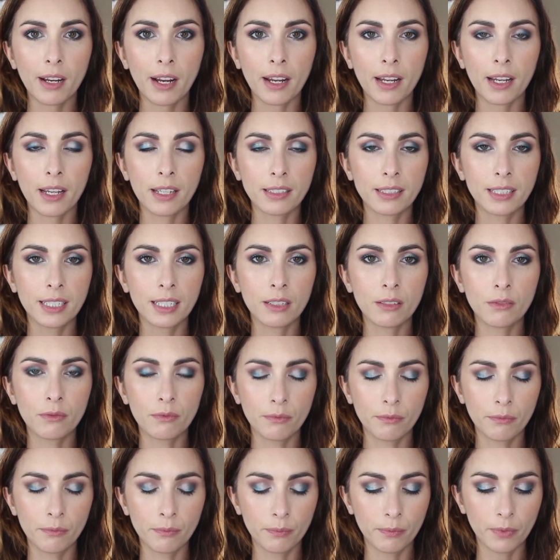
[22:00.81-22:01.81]
I
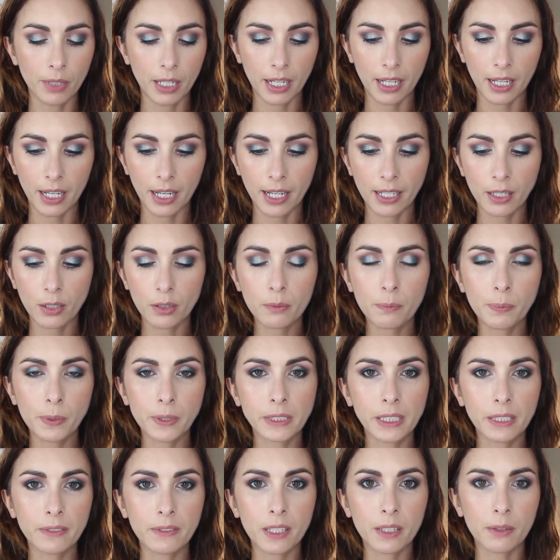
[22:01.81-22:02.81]
couldn't
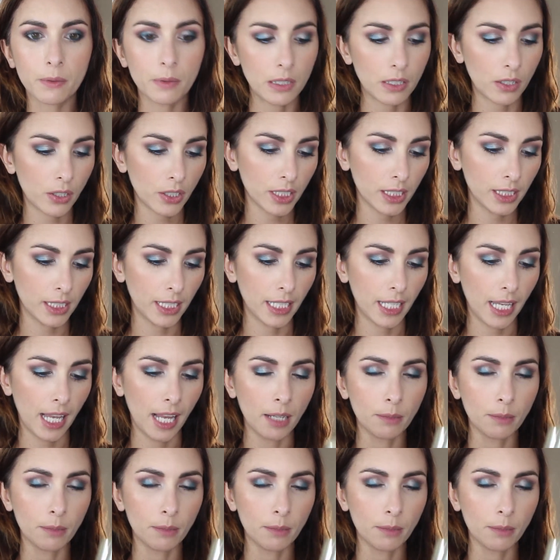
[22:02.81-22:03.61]
believe that it was already like